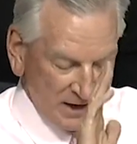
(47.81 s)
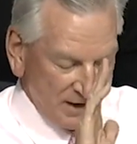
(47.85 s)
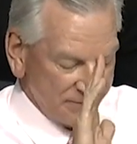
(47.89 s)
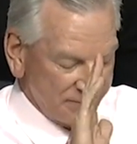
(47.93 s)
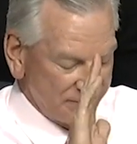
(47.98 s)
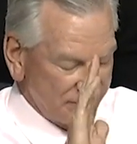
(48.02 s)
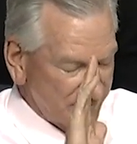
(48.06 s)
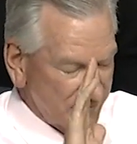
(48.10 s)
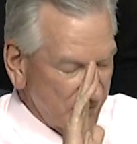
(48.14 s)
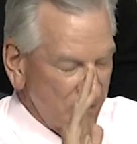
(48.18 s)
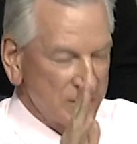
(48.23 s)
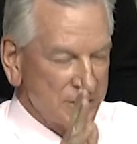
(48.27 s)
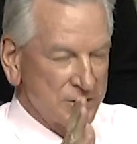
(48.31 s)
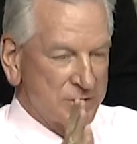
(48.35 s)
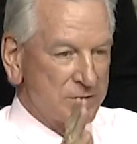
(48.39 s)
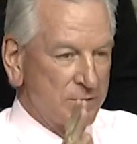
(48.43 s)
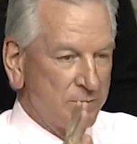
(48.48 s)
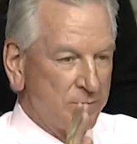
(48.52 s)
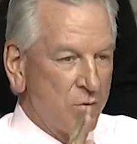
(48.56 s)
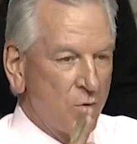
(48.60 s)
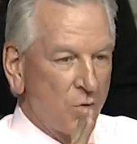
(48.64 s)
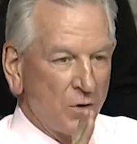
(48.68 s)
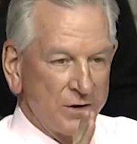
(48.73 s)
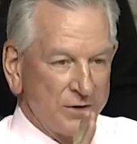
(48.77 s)
I fully
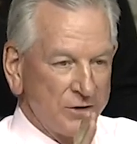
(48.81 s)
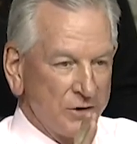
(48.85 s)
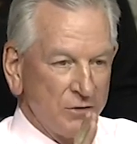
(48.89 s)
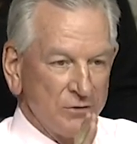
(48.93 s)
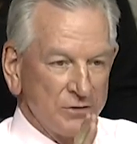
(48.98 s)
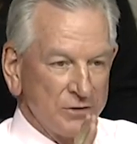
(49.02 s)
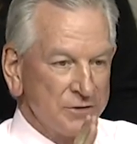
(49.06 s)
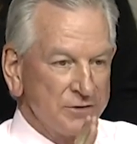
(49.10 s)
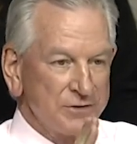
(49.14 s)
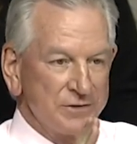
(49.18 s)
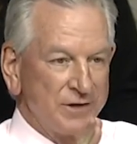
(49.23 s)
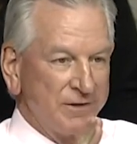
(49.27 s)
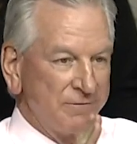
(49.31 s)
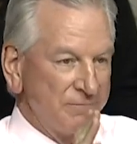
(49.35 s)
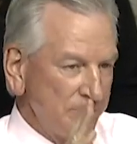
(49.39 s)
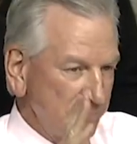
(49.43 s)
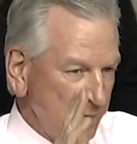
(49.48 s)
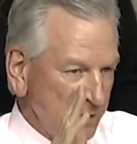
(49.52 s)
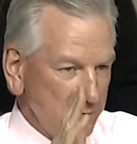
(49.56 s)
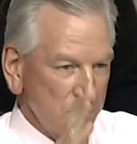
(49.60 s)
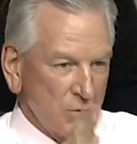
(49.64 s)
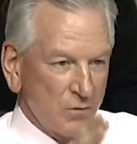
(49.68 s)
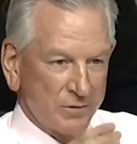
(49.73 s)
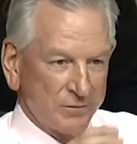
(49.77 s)
support unions. If
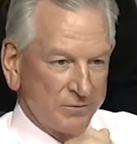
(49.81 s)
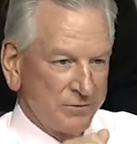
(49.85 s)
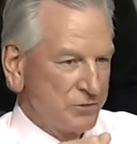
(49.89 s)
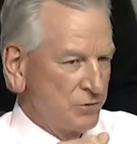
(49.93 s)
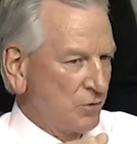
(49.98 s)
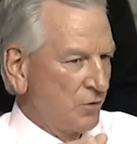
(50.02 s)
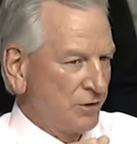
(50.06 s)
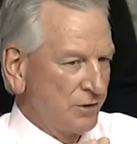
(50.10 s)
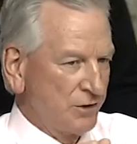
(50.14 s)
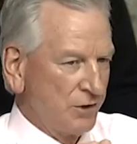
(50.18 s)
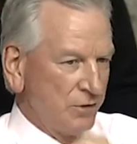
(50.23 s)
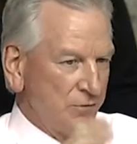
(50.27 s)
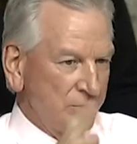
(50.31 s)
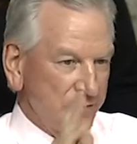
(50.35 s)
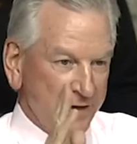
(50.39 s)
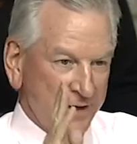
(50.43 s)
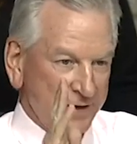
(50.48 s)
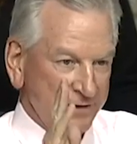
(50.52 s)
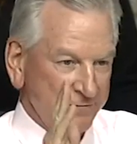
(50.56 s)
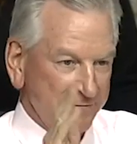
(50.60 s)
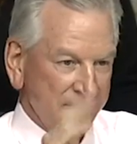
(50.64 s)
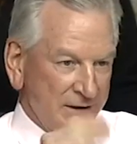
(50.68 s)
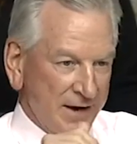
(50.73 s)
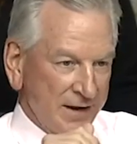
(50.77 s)
people want to join a union,
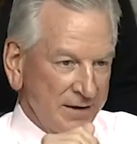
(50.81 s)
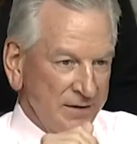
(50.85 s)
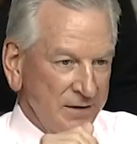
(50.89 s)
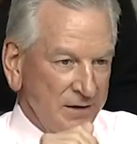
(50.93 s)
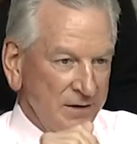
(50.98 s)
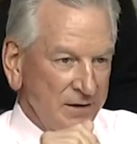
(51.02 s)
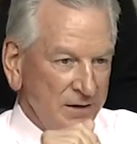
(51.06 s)
that's fine.